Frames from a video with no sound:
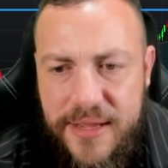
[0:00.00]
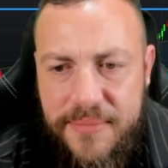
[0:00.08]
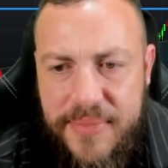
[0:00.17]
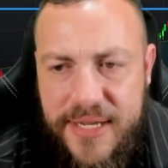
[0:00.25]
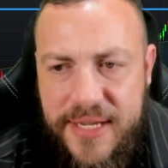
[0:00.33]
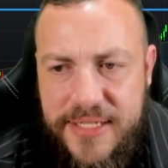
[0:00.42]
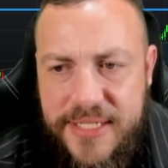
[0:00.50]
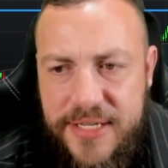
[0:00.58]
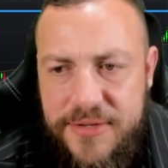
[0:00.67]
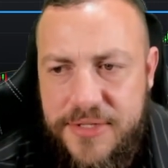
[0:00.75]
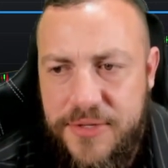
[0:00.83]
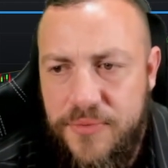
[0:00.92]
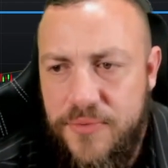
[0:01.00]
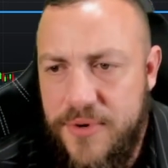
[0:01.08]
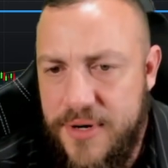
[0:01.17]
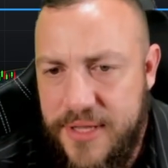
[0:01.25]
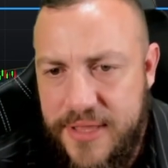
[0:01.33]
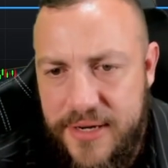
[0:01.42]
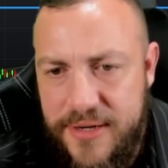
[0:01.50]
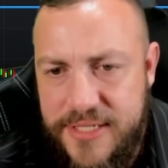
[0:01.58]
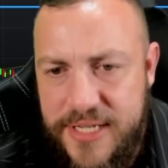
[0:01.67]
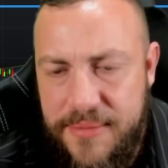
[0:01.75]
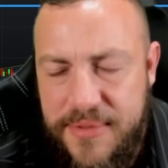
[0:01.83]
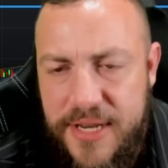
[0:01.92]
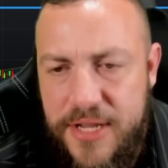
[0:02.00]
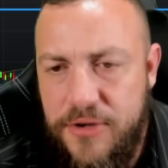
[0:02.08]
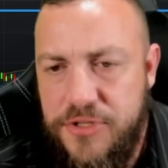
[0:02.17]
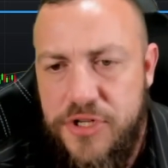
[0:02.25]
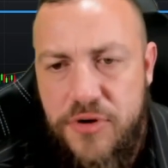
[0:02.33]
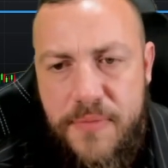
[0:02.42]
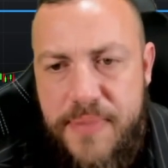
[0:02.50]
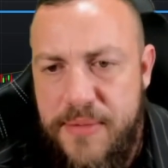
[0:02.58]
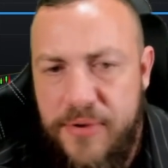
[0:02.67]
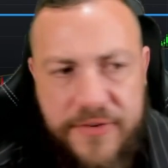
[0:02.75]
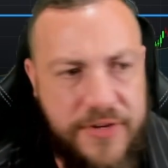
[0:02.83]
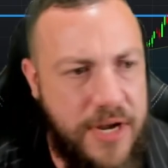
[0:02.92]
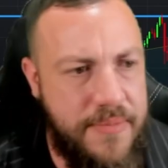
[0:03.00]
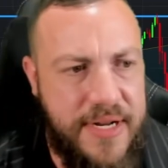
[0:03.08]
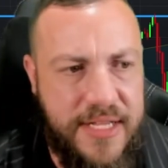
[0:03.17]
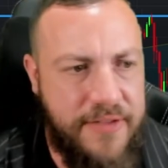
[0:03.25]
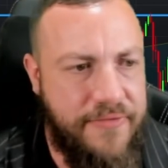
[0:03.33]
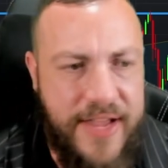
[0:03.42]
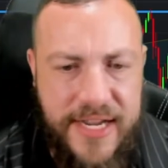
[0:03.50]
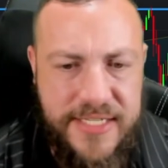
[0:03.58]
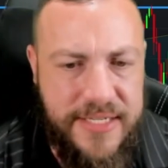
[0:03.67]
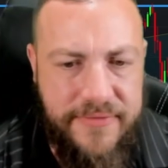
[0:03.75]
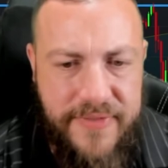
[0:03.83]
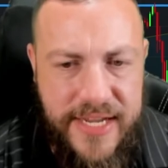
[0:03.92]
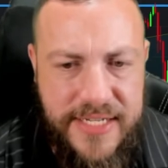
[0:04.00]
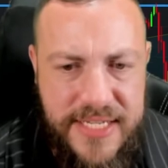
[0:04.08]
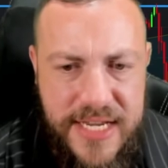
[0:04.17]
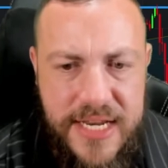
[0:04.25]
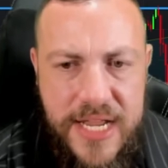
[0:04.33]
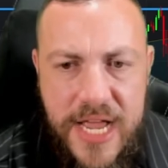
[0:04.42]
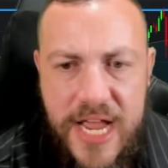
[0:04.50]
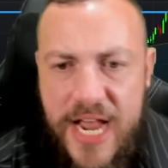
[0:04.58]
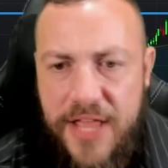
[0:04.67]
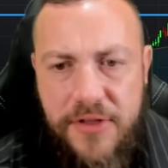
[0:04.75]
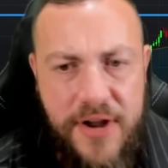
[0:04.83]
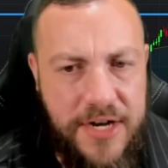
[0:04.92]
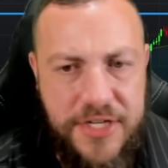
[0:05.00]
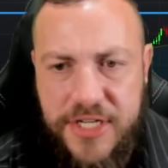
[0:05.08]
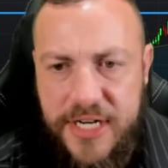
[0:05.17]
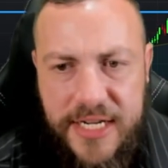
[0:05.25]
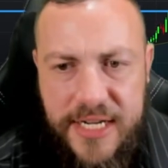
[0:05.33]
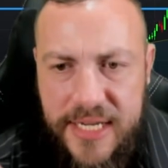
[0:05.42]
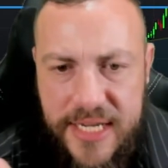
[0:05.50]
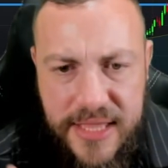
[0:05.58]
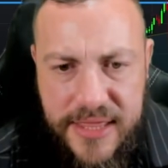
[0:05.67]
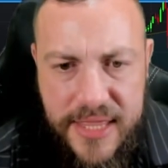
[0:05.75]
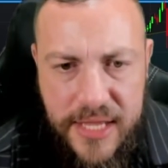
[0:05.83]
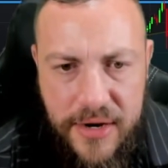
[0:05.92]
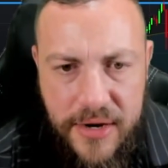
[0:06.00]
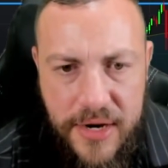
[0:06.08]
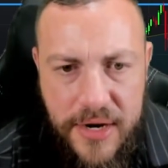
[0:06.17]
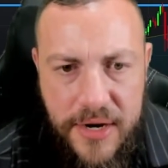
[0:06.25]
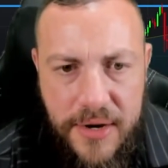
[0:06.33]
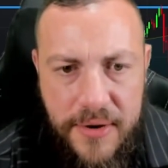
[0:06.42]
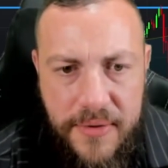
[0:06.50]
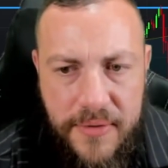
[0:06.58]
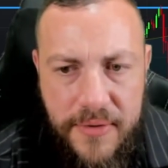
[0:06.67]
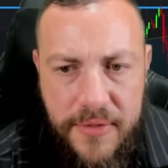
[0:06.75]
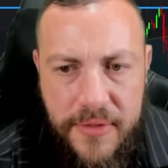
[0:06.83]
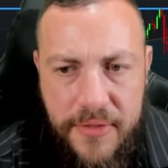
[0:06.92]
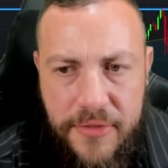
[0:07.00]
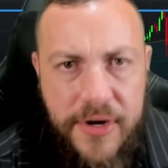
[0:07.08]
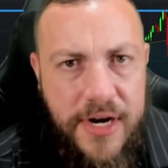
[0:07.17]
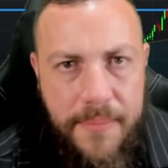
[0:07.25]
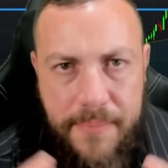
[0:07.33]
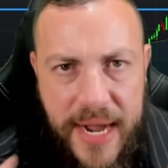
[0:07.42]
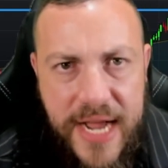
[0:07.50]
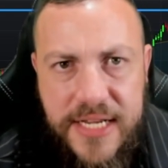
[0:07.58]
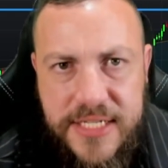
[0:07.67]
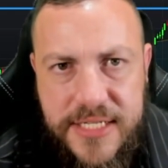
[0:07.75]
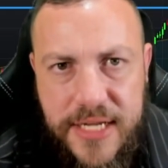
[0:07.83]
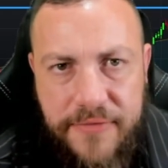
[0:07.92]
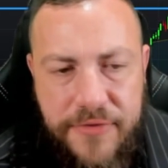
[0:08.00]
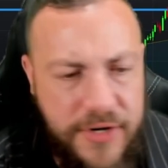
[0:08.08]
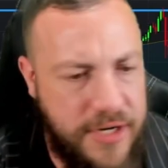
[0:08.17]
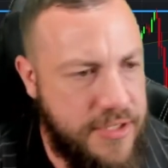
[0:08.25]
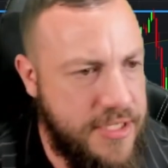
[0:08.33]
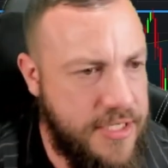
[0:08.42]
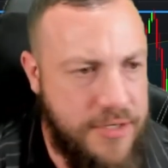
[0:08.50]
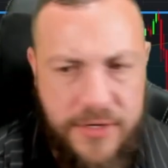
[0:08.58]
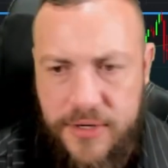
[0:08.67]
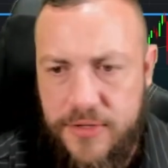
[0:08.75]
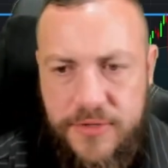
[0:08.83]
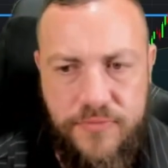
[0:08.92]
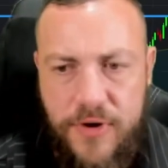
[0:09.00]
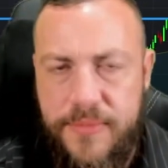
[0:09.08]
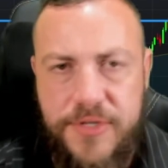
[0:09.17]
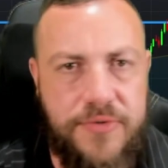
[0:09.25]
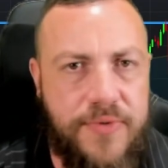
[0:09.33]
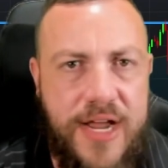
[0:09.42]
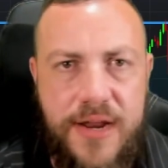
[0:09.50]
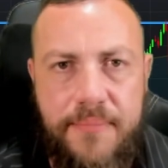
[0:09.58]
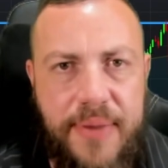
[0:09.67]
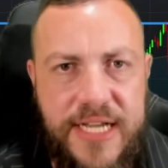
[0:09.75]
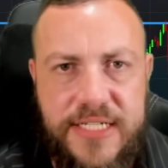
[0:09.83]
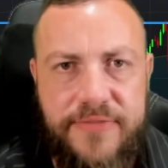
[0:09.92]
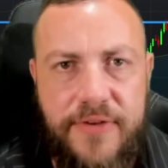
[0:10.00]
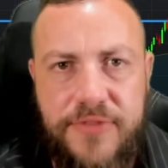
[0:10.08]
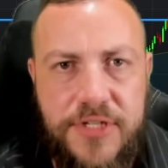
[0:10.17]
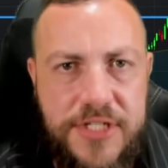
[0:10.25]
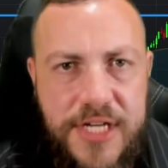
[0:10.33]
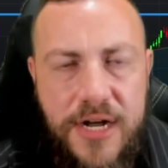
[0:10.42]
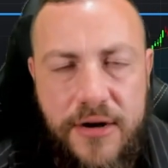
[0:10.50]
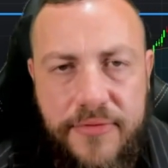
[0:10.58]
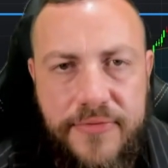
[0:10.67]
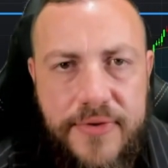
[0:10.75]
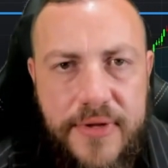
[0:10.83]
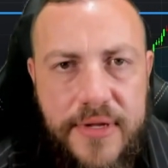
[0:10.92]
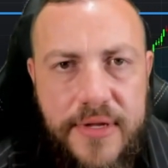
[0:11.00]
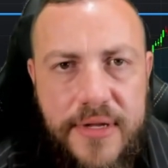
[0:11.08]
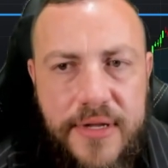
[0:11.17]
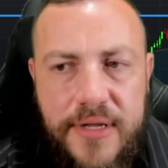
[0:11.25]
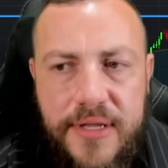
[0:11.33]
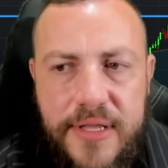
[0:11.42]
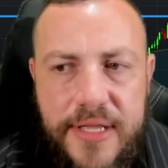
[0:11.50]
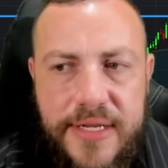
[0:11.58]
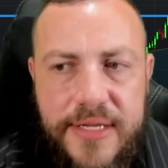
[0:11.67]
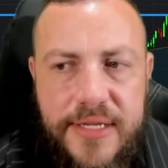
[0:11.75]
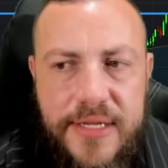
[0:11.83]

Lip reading: because he used to work there or something. He goes, you know what? People have to come in to get the vaccine, and they're not just going to get there. They're going to buy stuff. They're going to rummage around and buy stuff off the shelf. Like,